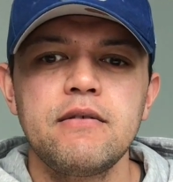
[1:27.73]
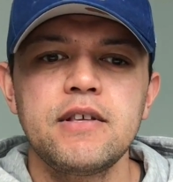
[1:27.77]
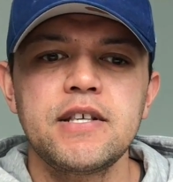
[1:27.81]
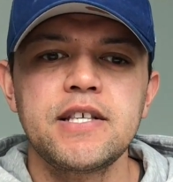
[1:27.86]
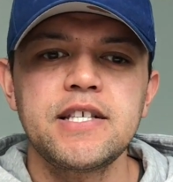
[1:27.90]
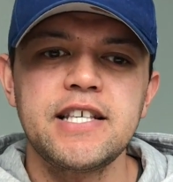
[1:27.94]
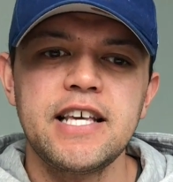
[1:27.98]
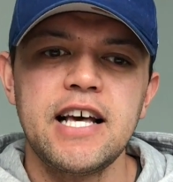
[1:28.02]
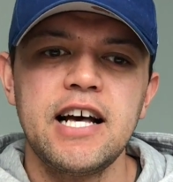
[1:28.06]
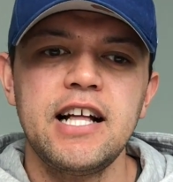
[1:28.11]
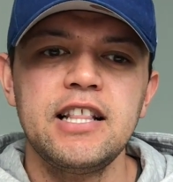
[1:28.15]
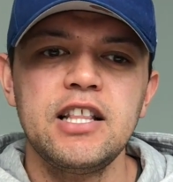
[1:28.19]

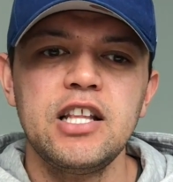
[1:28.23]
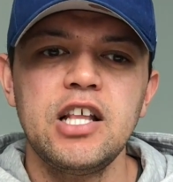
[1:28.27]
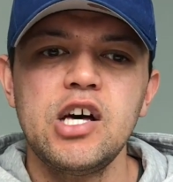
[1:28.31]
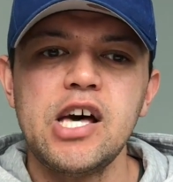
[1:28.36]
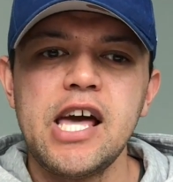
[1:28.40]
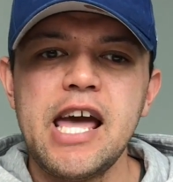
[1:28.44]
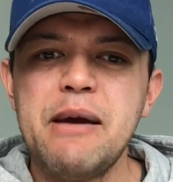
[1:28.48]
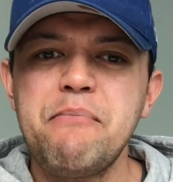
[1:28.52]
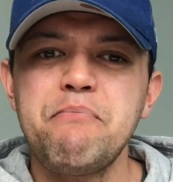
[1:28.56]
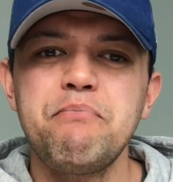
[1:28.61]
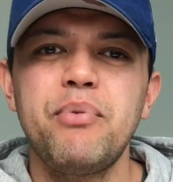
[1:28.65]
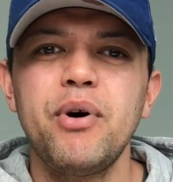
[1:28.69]
sell
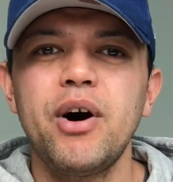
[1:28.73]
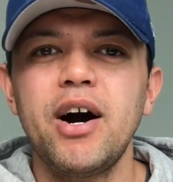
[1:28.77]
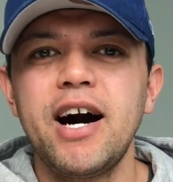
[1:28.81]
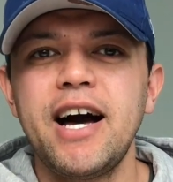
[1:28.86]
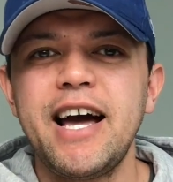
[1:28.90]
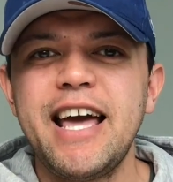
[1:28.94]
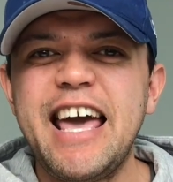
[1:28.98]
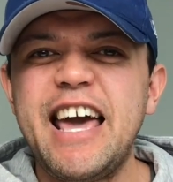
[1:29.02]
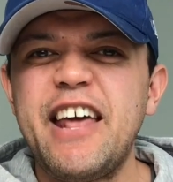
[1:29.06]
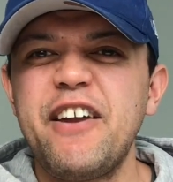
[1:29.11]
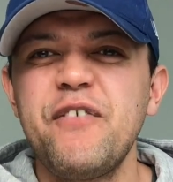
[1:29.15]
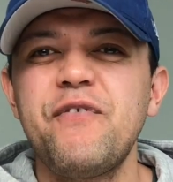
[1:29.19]
and
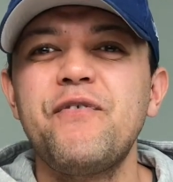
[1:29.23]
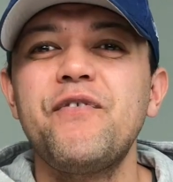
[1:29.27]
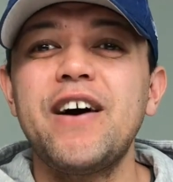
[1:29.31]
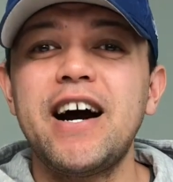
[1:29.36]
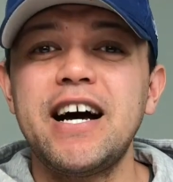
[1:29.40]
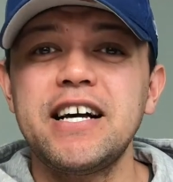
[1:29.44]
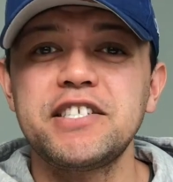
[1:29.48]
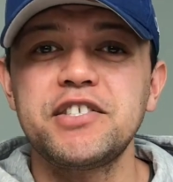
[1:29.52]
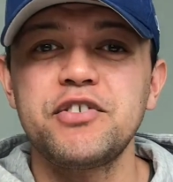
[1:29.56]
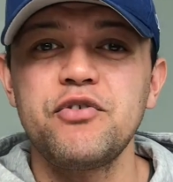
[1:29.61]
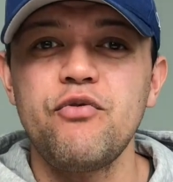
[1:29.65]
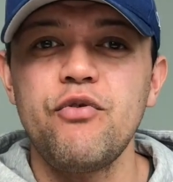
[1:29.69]
buy at a
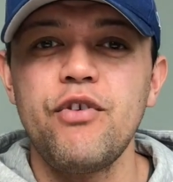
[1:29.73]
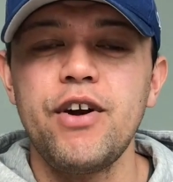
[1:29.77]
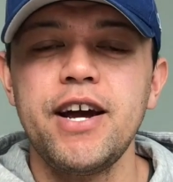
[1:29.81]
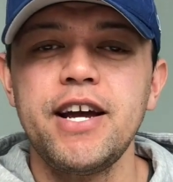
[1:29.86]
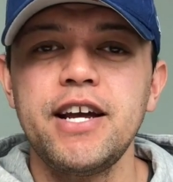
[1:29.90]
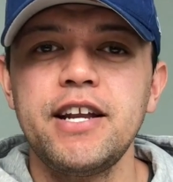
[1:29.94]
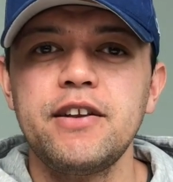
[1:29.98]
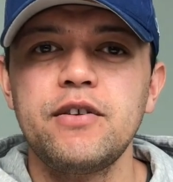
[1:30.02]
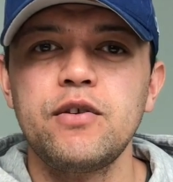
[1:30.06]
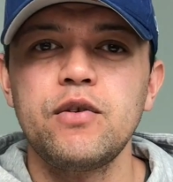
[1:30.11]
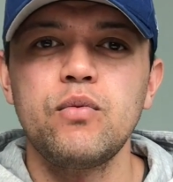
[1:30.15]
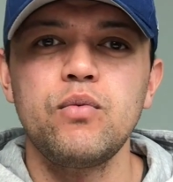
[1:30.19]
faster
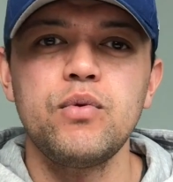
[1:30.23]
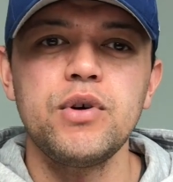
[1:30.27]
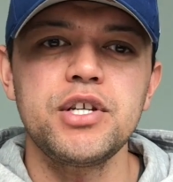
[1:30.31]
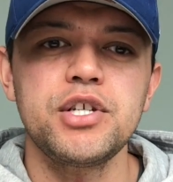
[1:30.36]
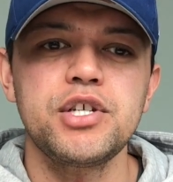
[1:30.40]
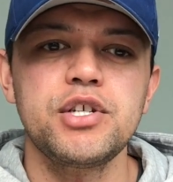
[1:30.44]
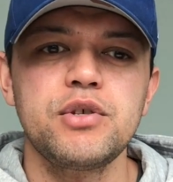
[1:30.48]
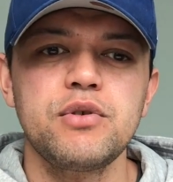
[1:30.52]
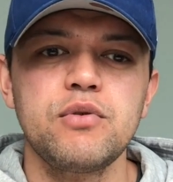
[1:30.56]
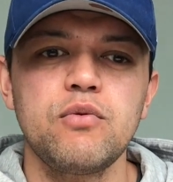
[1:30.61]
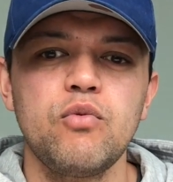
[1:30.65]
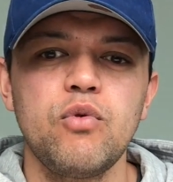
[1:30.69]
rate,
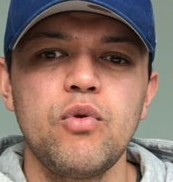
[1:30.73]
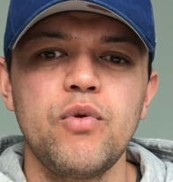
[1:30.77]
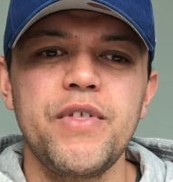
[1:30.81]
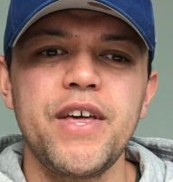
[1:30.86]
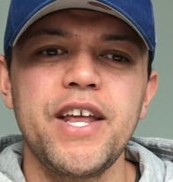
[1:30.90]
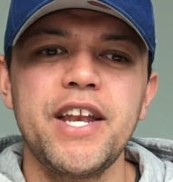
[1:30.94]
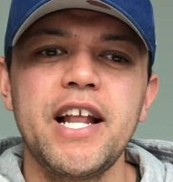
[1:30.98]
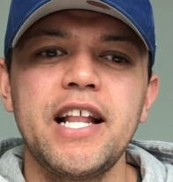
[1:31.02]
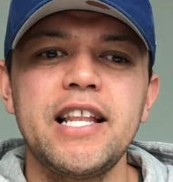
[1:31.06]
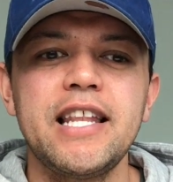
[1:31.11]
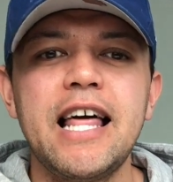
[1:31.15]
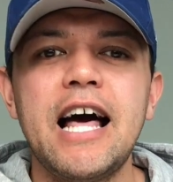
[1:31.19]
which will
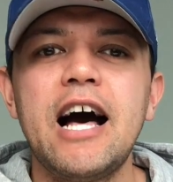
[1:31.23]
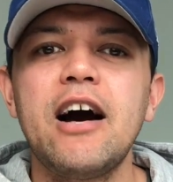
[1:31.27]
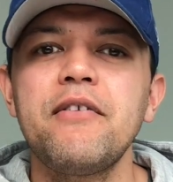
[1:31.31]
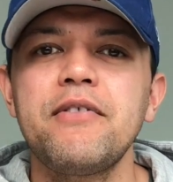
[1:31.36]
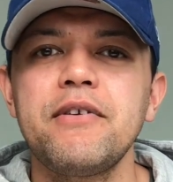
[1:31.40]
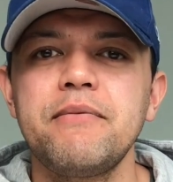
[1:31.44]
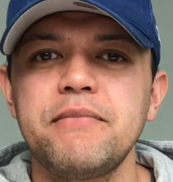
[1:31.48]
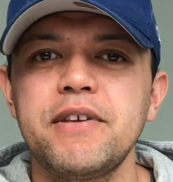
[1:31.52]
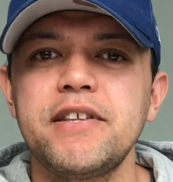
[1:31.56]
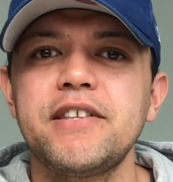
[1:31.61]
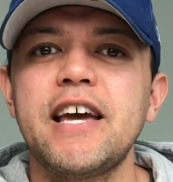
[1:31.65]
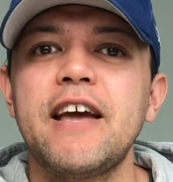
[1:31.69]
then allow
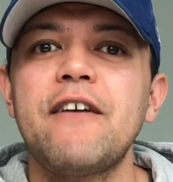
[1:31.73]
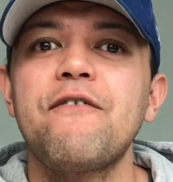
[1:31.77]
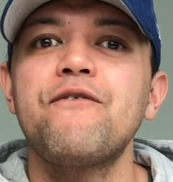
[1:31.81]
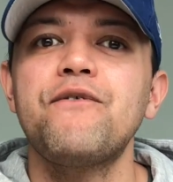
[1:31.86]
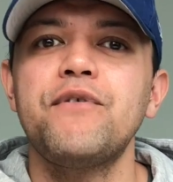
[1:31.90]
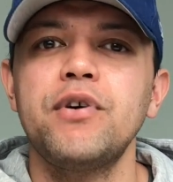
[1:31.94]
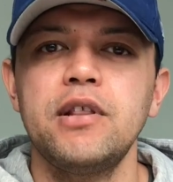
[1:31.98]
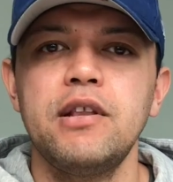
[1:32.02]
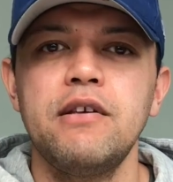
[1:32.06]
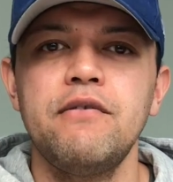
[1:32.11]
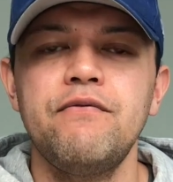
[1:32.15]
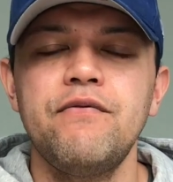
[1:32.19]
them to take
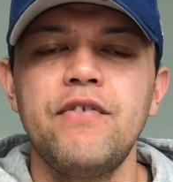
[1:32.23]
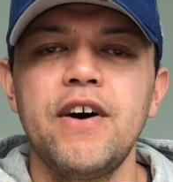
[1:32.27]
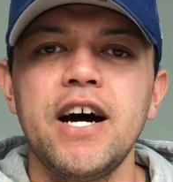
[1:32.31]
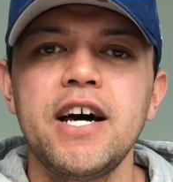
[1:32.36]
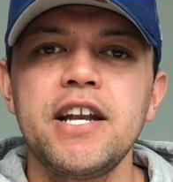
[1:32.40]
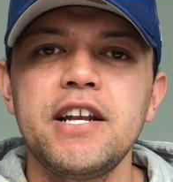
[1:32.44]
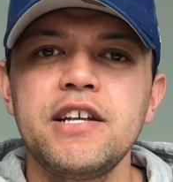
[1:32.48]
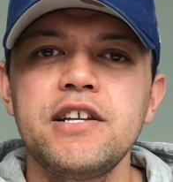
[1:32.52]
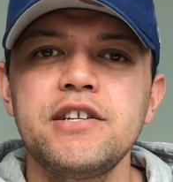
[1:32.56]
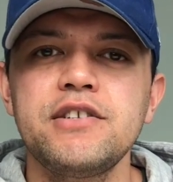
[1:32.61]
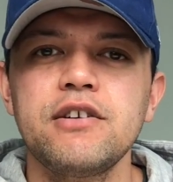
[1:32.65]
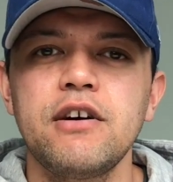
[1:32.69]
full
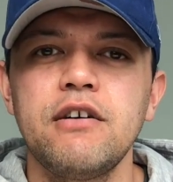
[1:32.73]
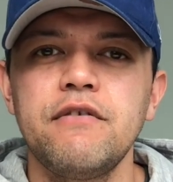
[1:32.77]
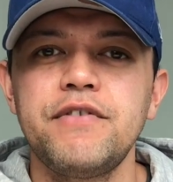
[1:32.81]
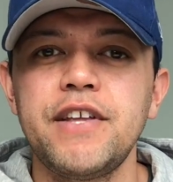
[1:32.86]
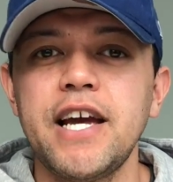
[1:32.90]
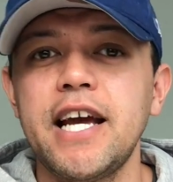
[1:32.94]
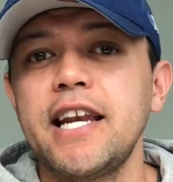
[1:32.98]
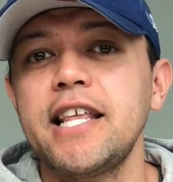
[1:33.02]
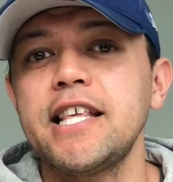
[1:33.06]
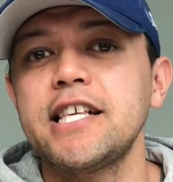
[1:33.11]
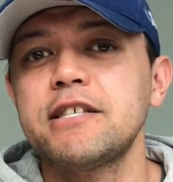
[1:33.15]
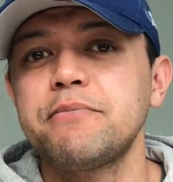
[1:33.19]
advantage of
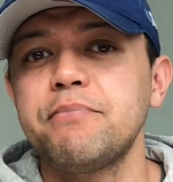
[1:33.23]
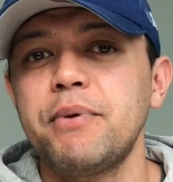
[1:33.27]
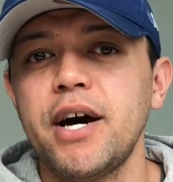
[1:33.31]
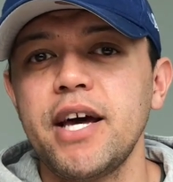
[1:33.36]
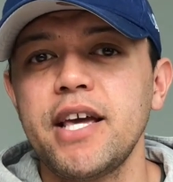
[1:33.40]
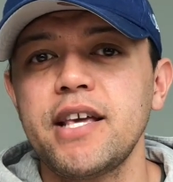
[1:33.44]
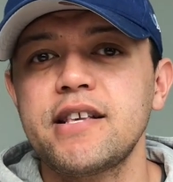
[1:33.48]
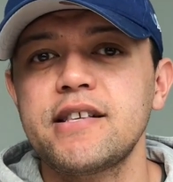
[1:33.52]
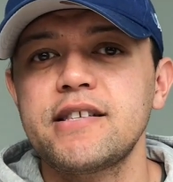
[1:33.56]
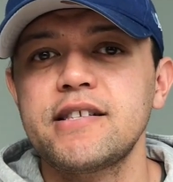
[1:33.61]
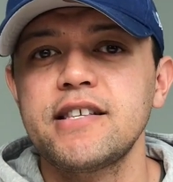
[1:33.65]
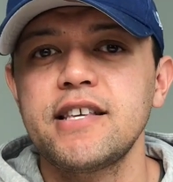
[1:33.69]
daily
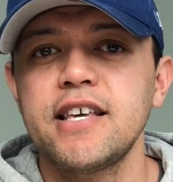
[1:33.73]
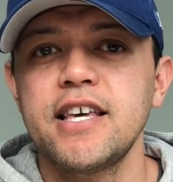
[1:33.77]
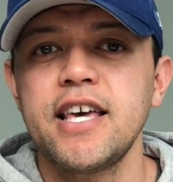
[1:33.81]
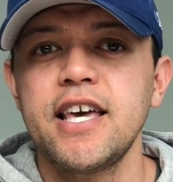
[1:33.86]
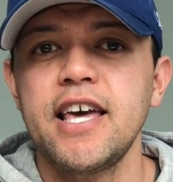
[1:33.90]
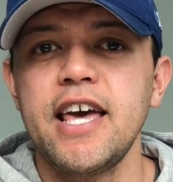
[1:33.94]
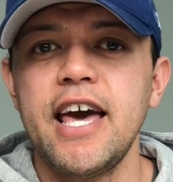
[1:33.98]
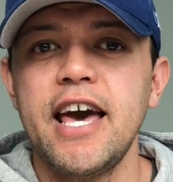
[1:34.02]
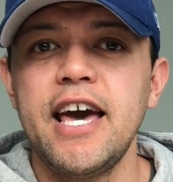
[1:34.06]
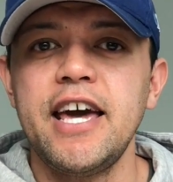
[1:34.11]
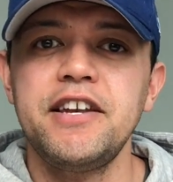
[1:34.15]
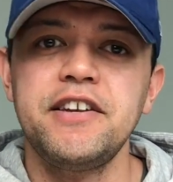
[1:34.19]
spikes
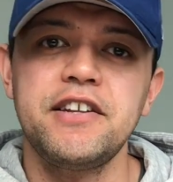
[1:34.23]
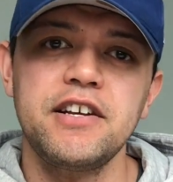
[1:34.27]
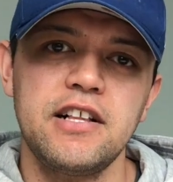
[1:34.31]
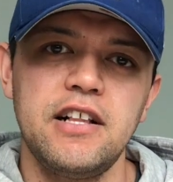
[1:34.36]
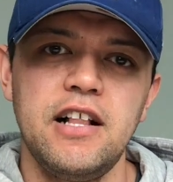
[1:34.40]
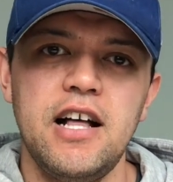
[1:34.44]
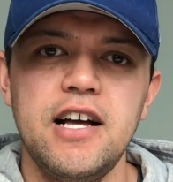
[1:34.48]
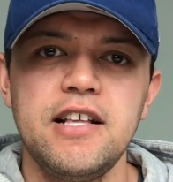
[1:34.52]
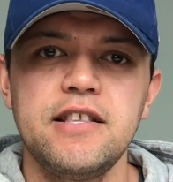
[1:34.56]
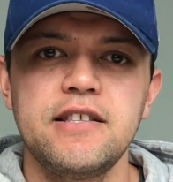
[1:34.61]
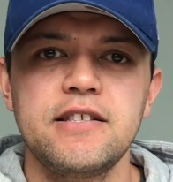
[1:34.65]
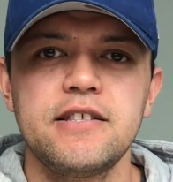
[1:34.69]
and
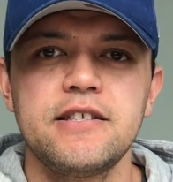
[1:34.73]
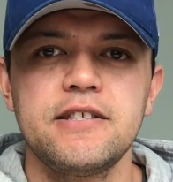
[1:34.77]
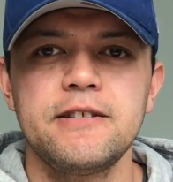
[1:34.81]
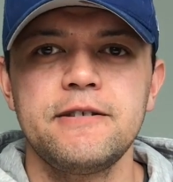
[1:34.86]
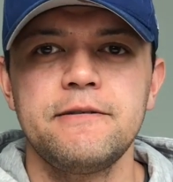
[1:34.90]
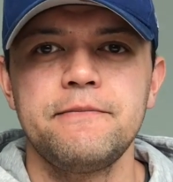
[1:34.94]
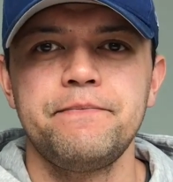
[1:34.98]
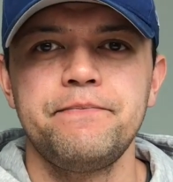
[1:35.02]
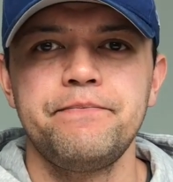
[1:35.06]
declines.